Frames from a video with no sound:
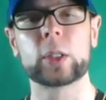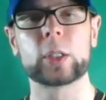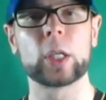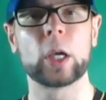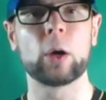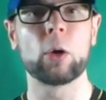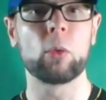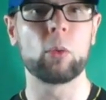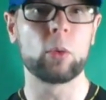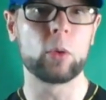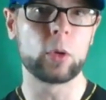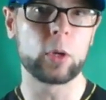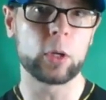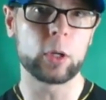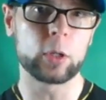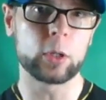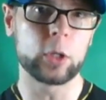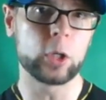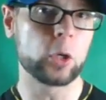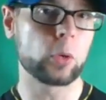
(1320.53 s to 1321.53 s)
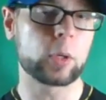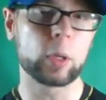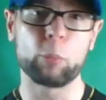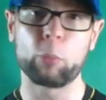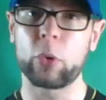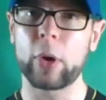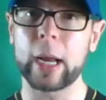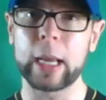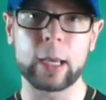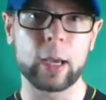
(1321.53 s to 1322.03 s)
So you
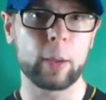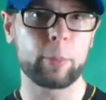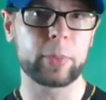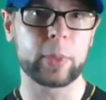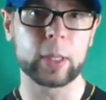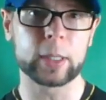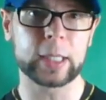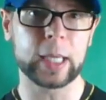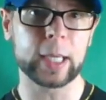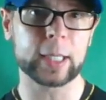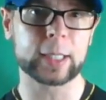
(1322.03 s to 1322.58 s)
can break up the